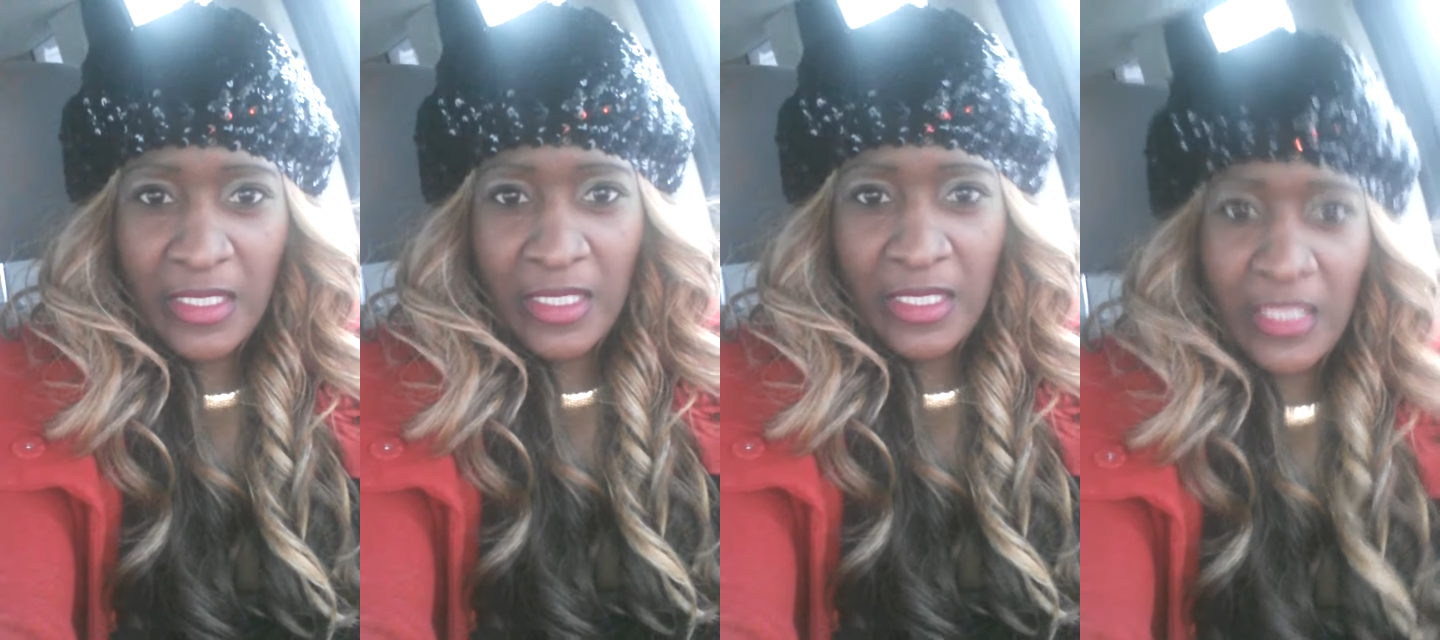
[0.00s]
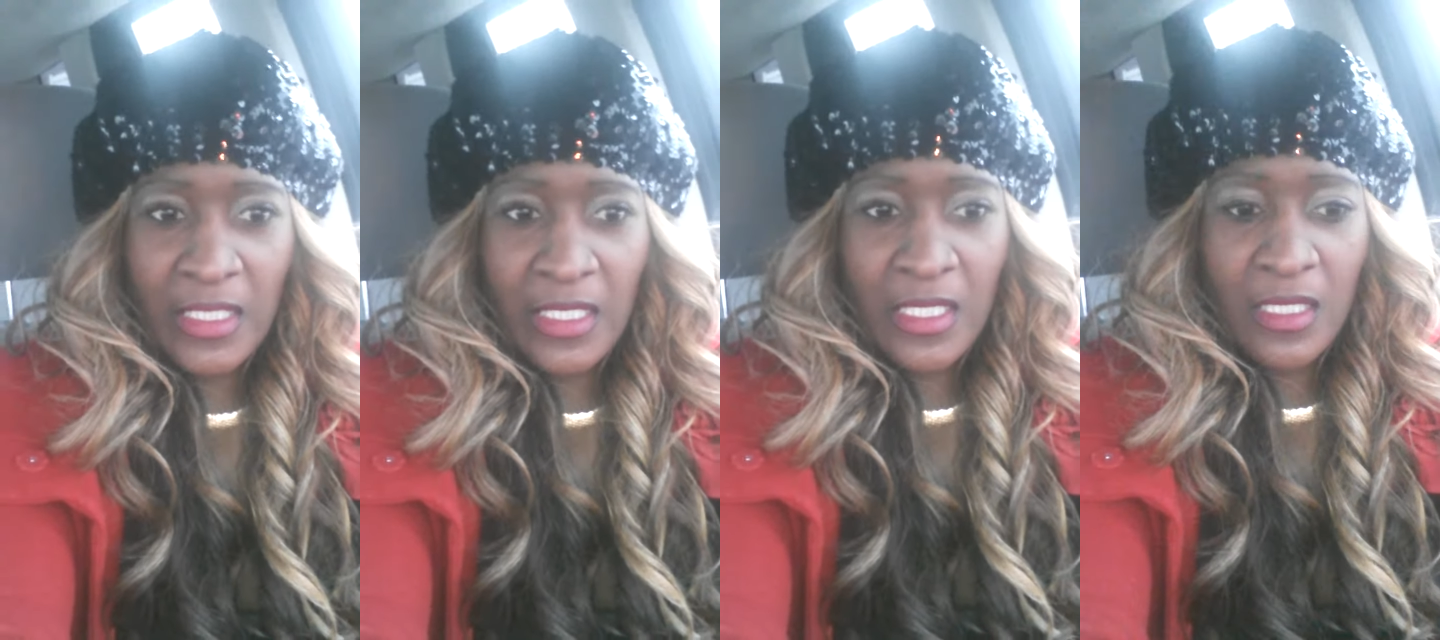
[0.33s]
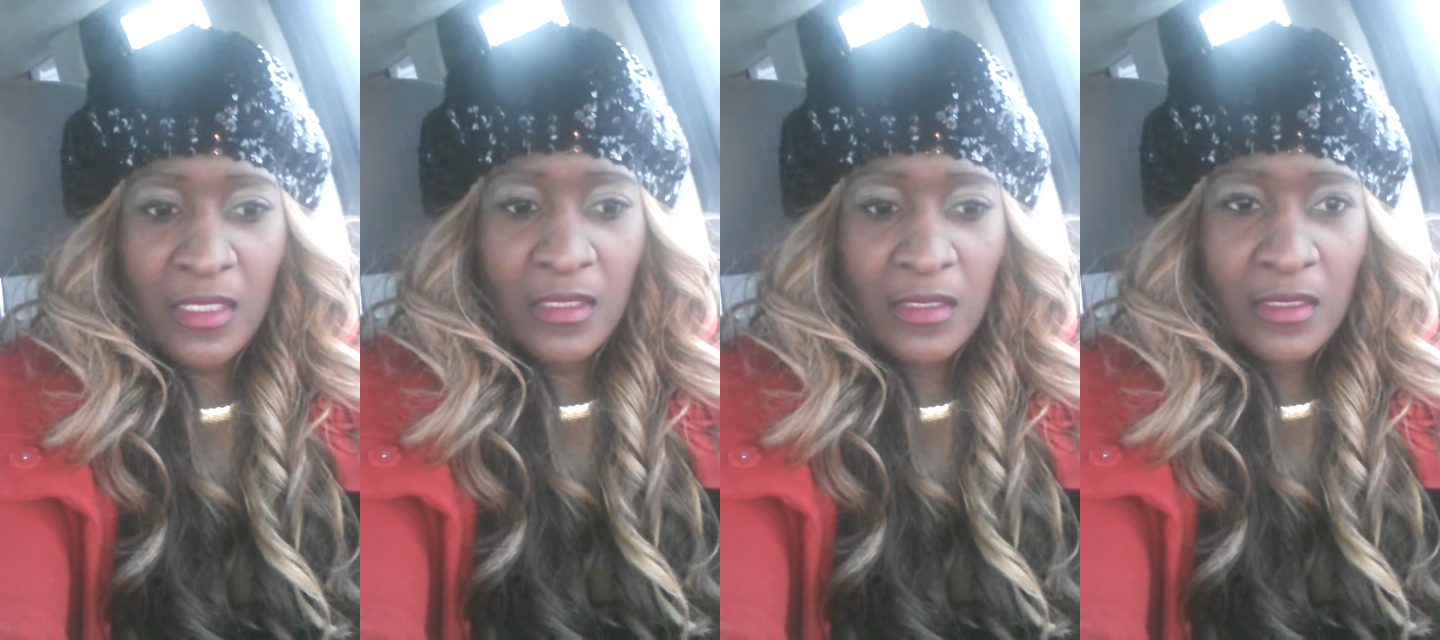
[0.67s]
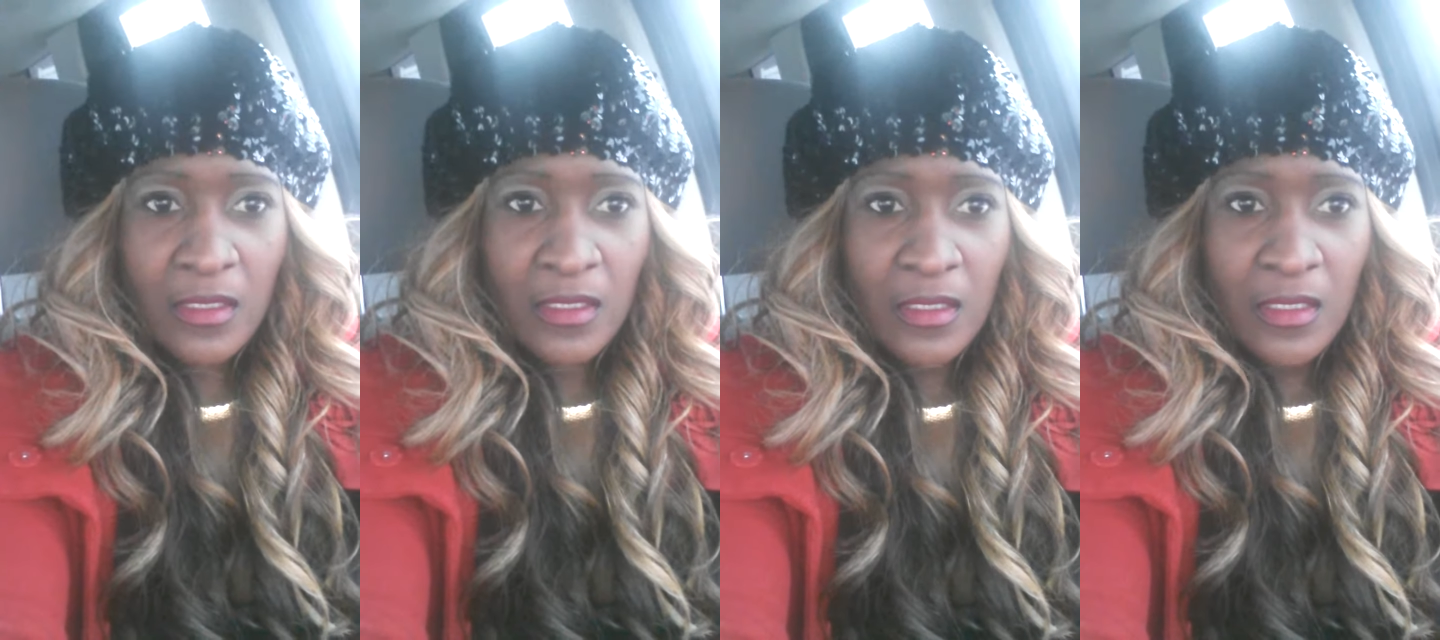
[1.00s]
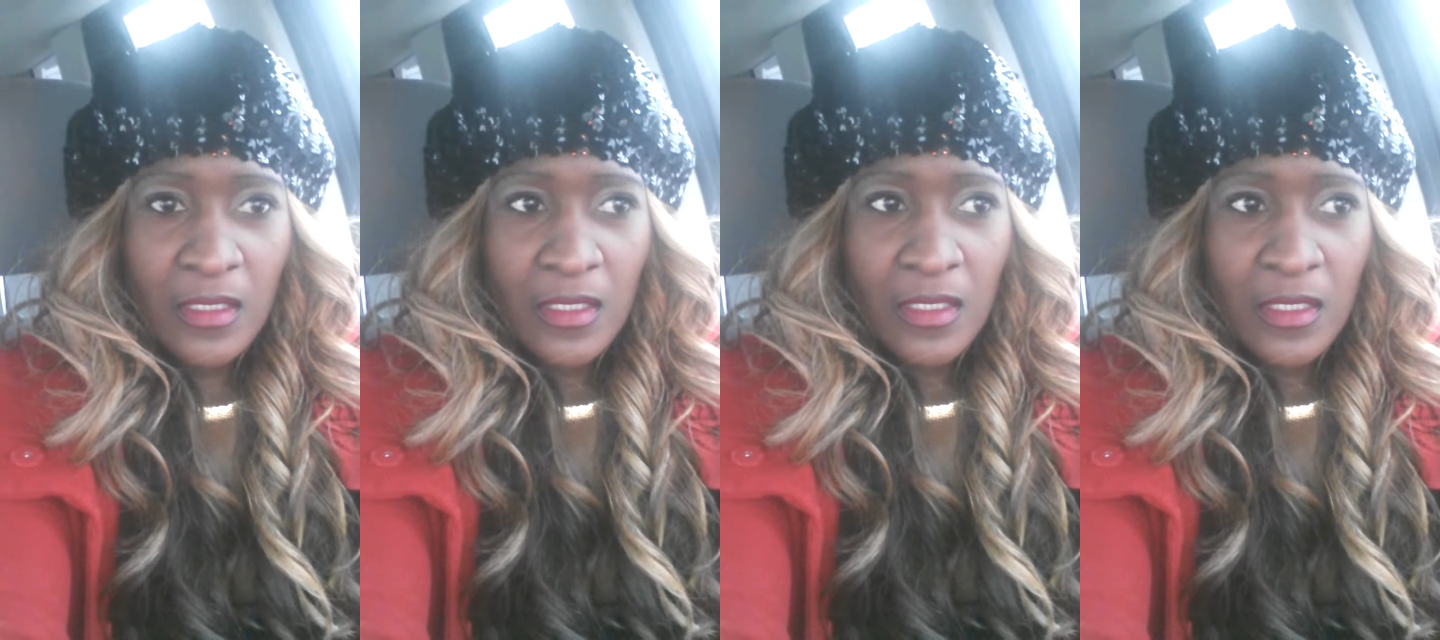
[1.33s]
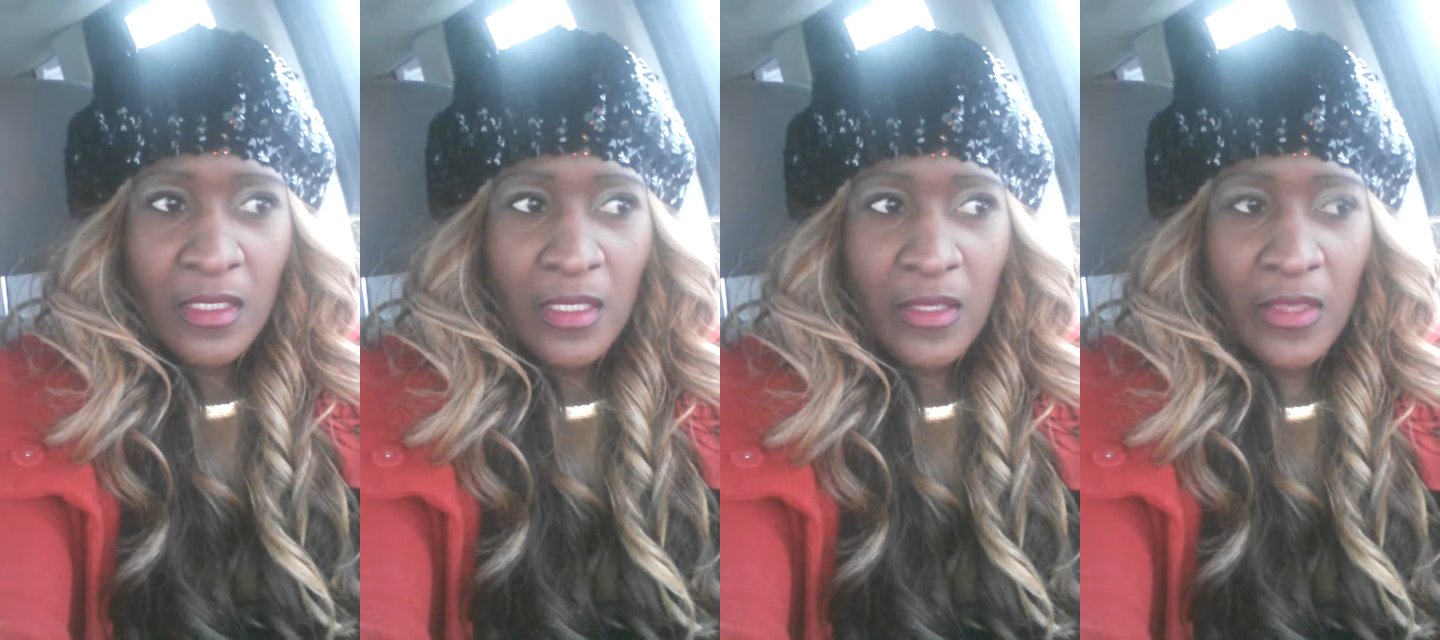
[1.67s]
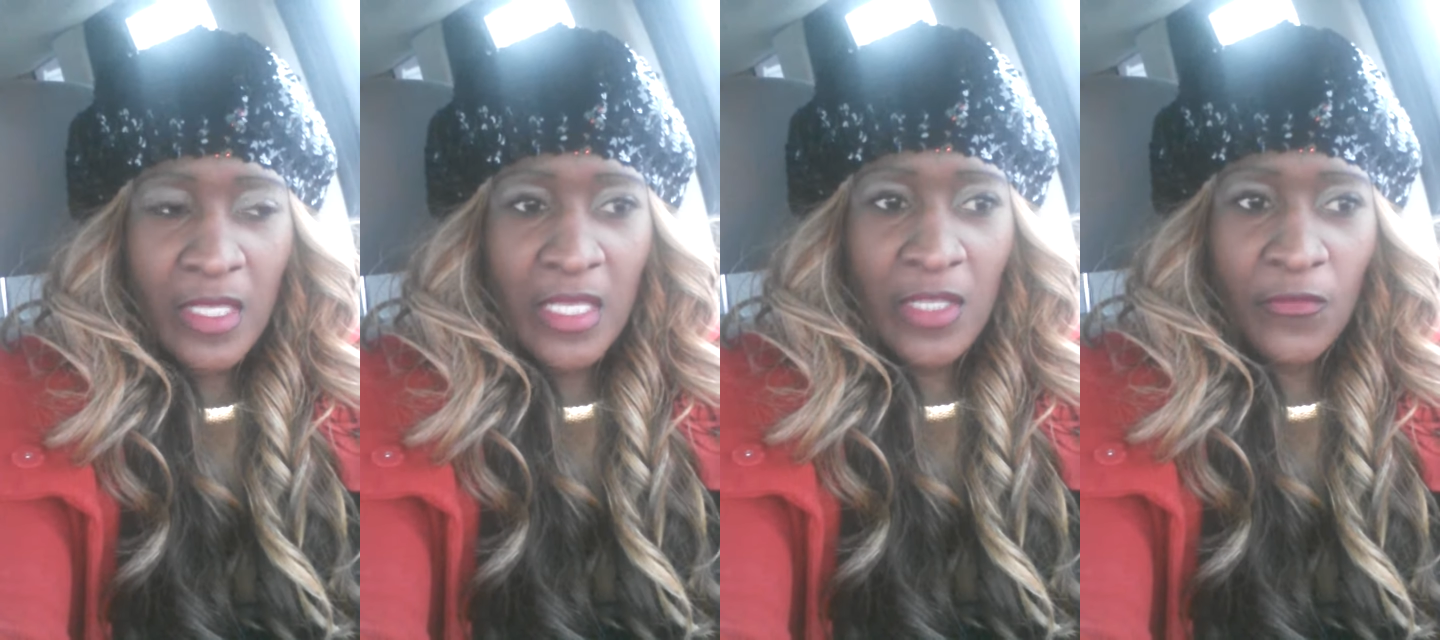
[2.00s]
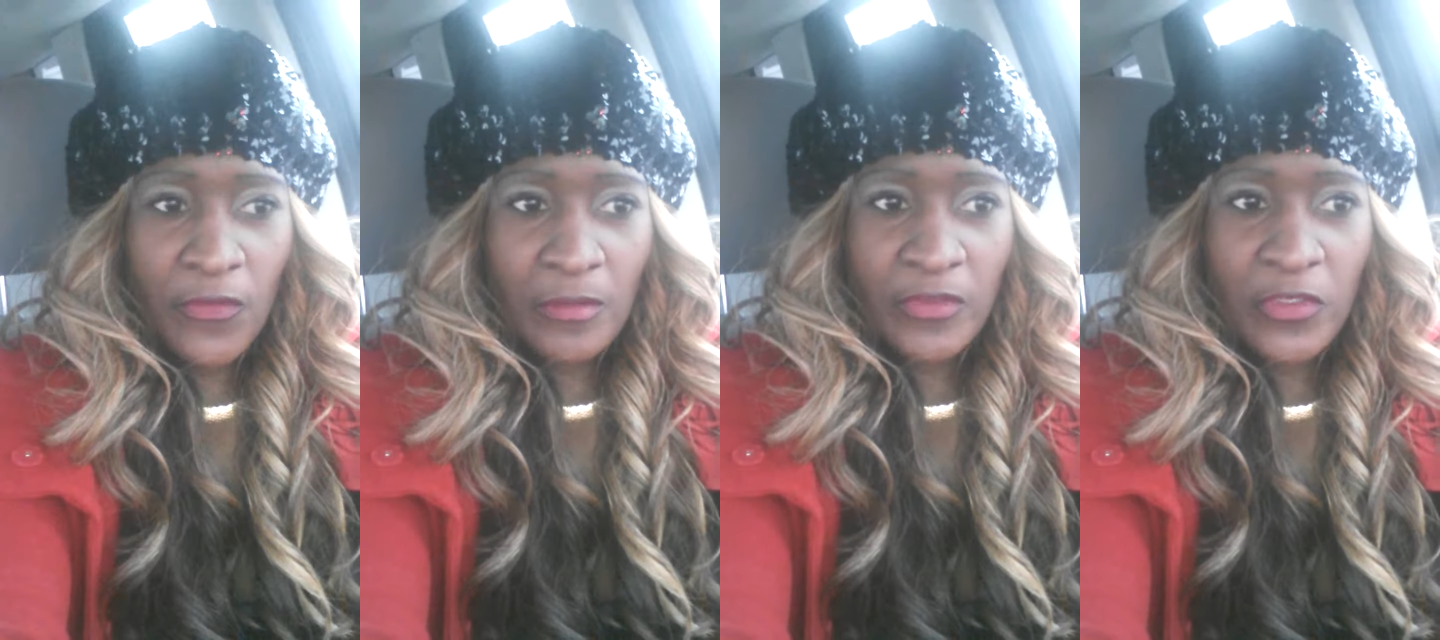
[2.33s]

anything from